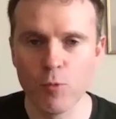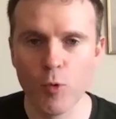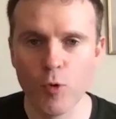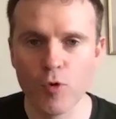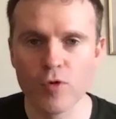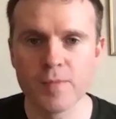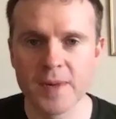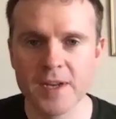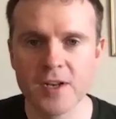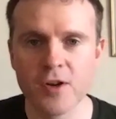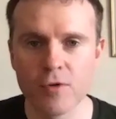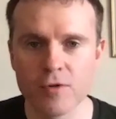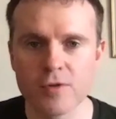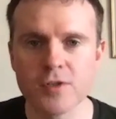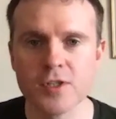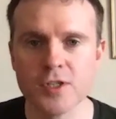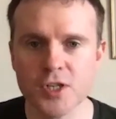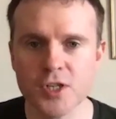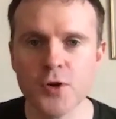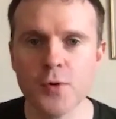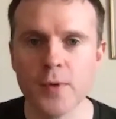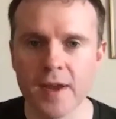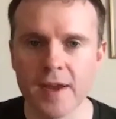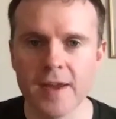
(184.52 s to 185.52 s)
warned me not to
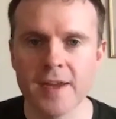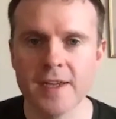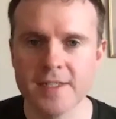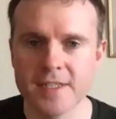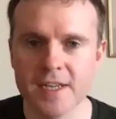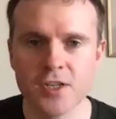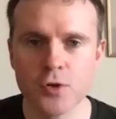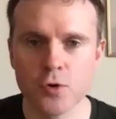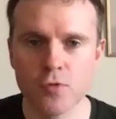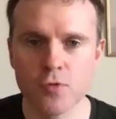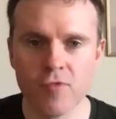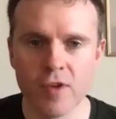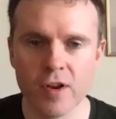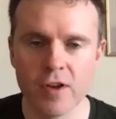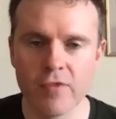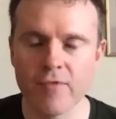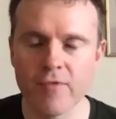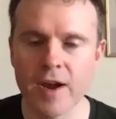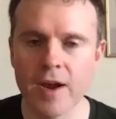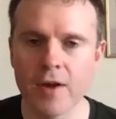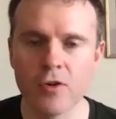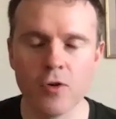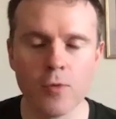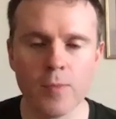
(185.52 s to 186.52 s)
do it. He said, "You'll run
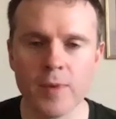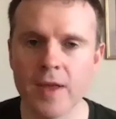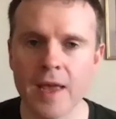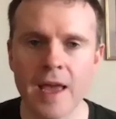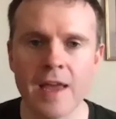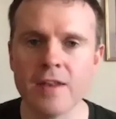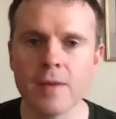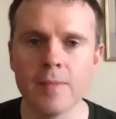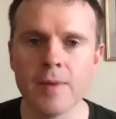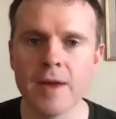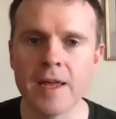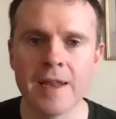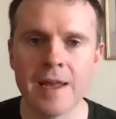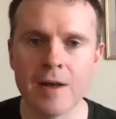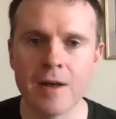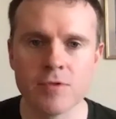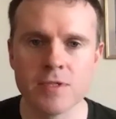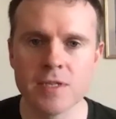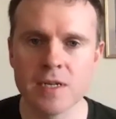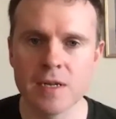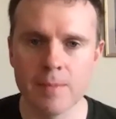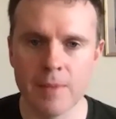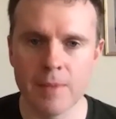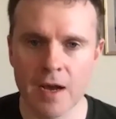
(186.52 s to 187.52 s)
around. You'll be, end up an
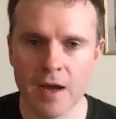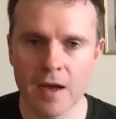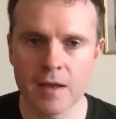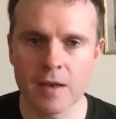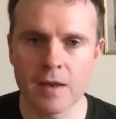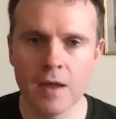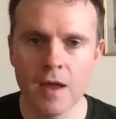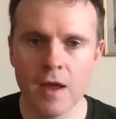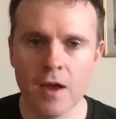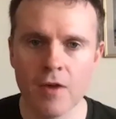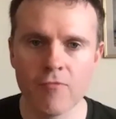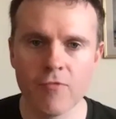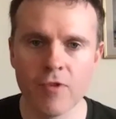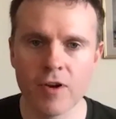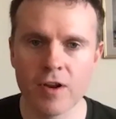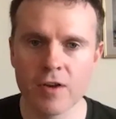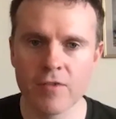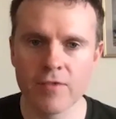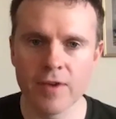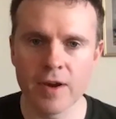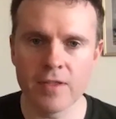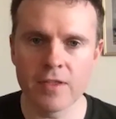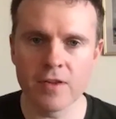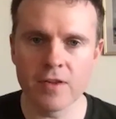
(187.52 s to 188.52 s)
elderly man running
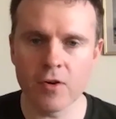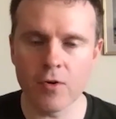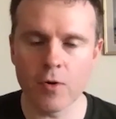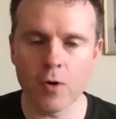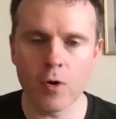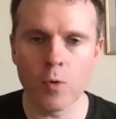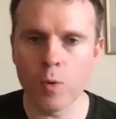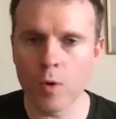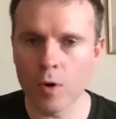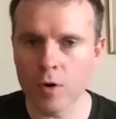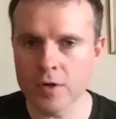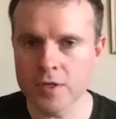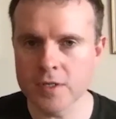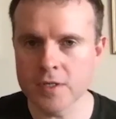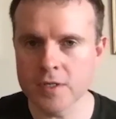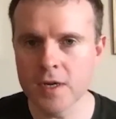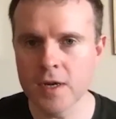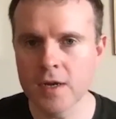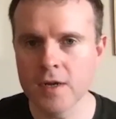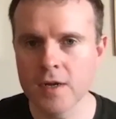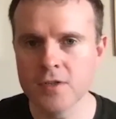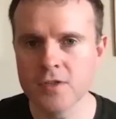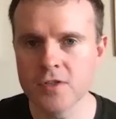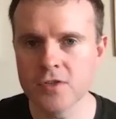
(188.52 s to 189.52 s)
around the quad
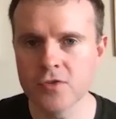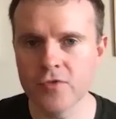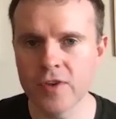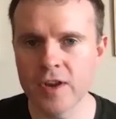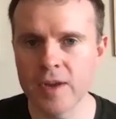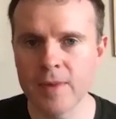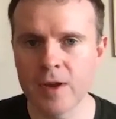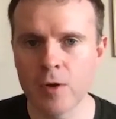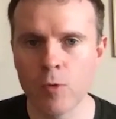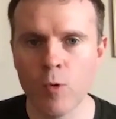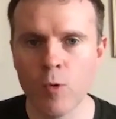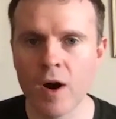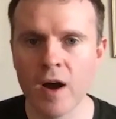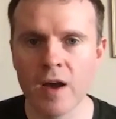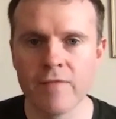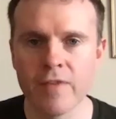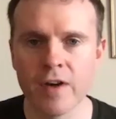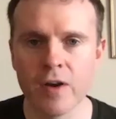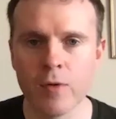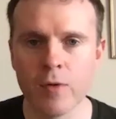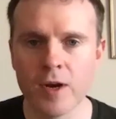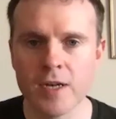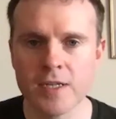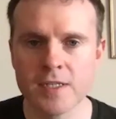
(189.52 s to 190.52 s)
screaming, why have
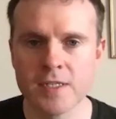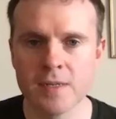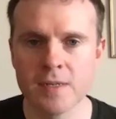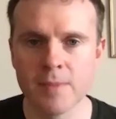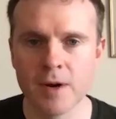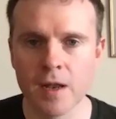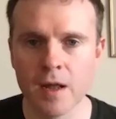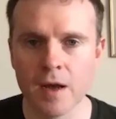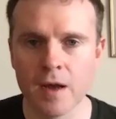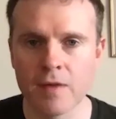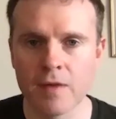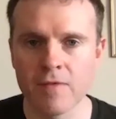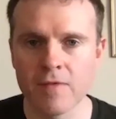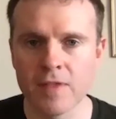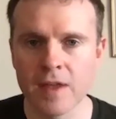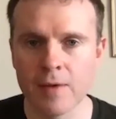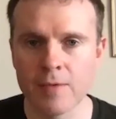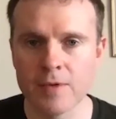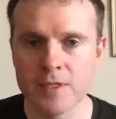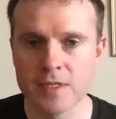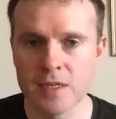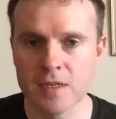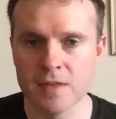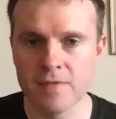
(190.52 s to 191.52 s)
I wasted my life?'"
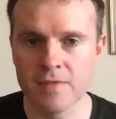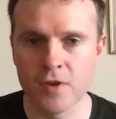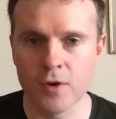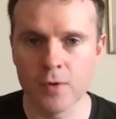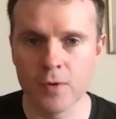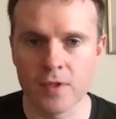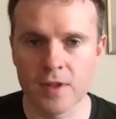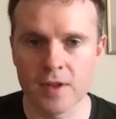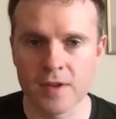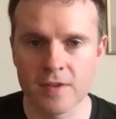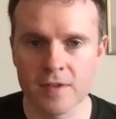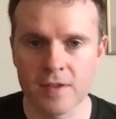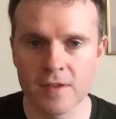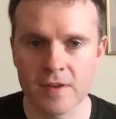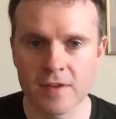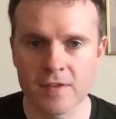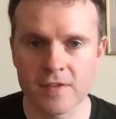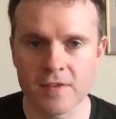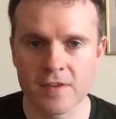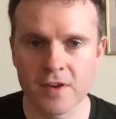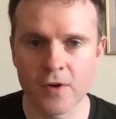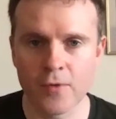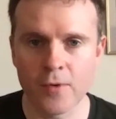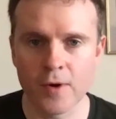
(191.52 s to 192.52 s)
That was his view on these
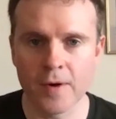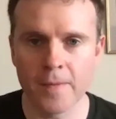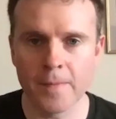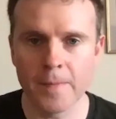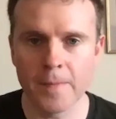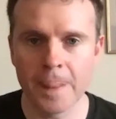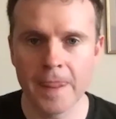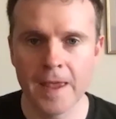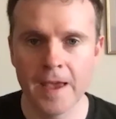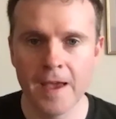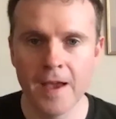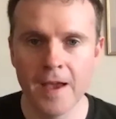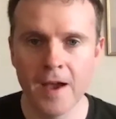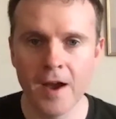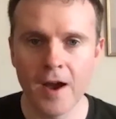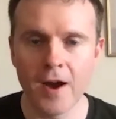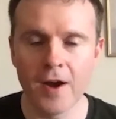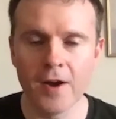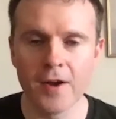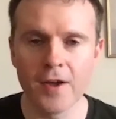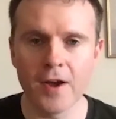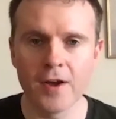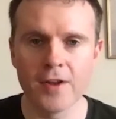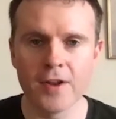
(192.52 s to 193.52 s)
things. So, um,
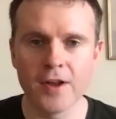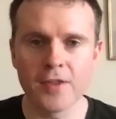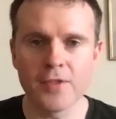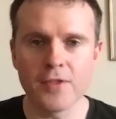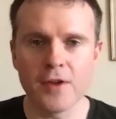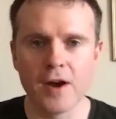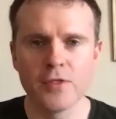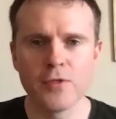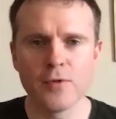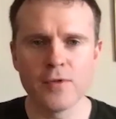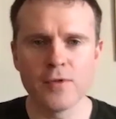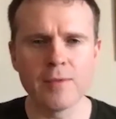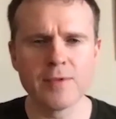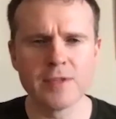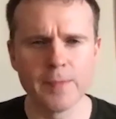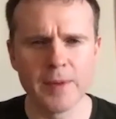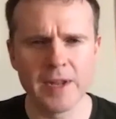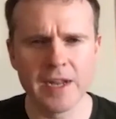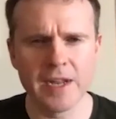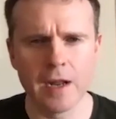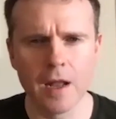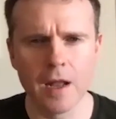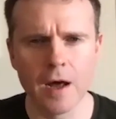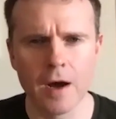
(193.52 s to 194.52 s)
I, and I, I thought that was a
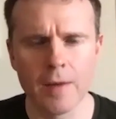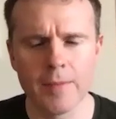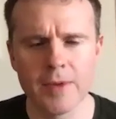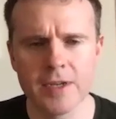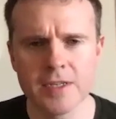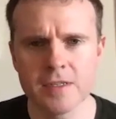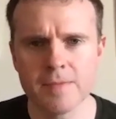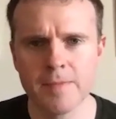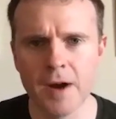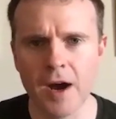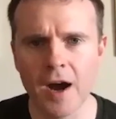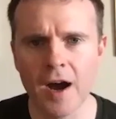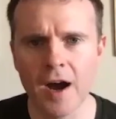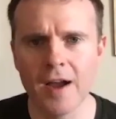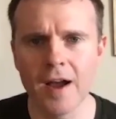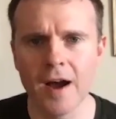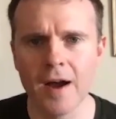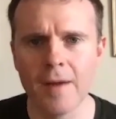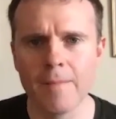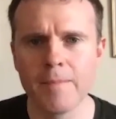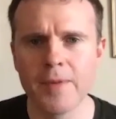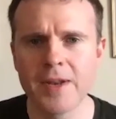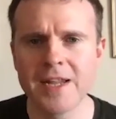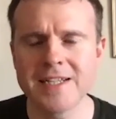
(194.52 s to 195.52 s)
bit alarmist, but I,
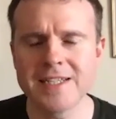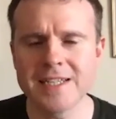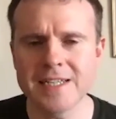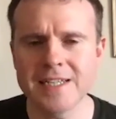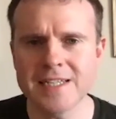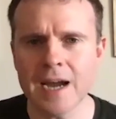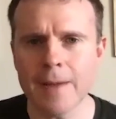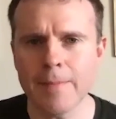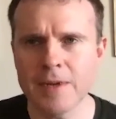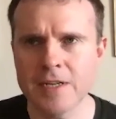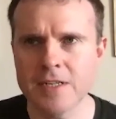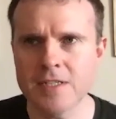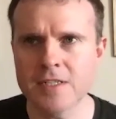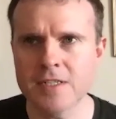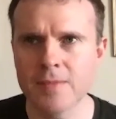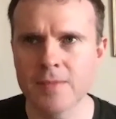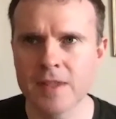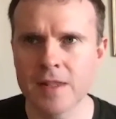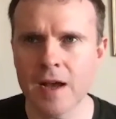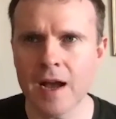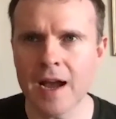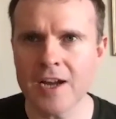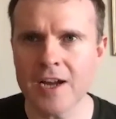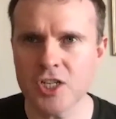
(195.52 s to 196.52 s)
I but it did tap into
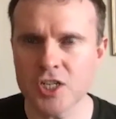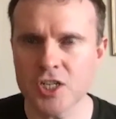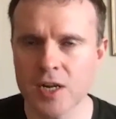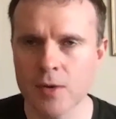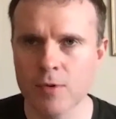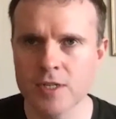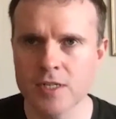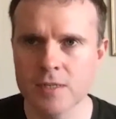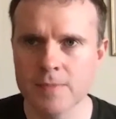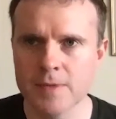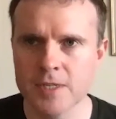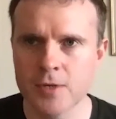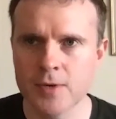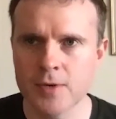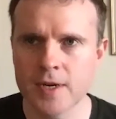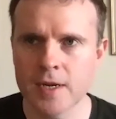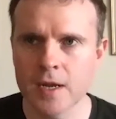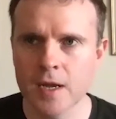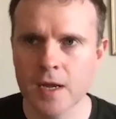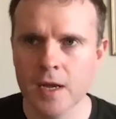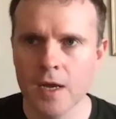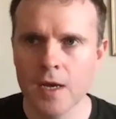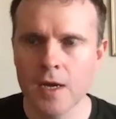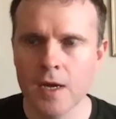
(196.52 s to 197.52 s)
something that actually I wanted to be
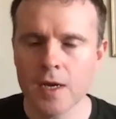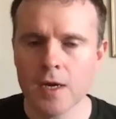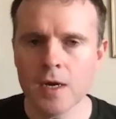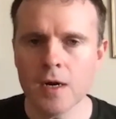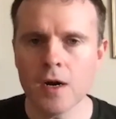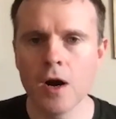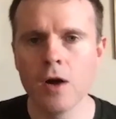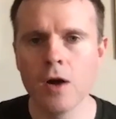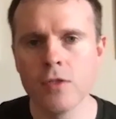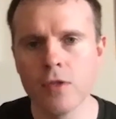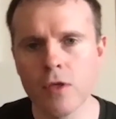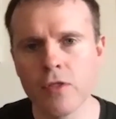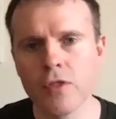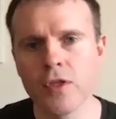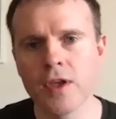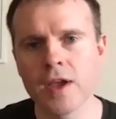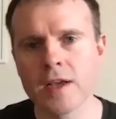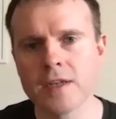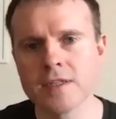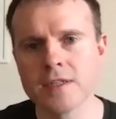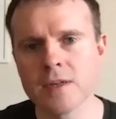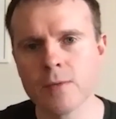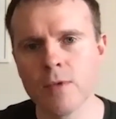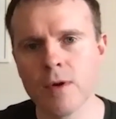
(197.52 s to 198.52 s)
doing other
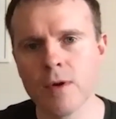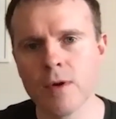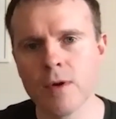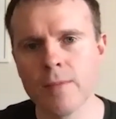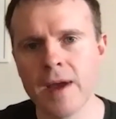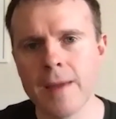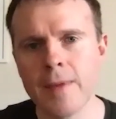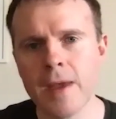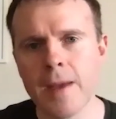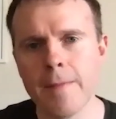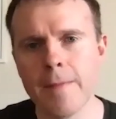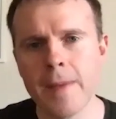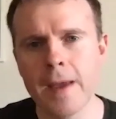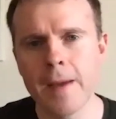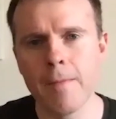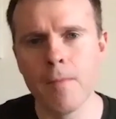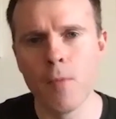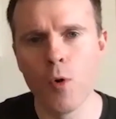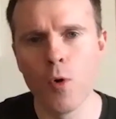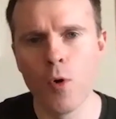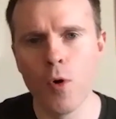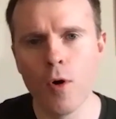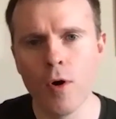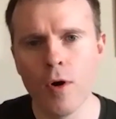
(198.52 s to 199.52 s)
things that were maybe a bit
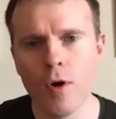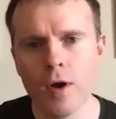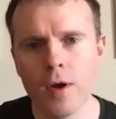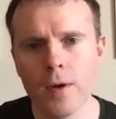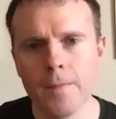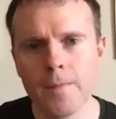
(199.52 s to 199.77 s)
more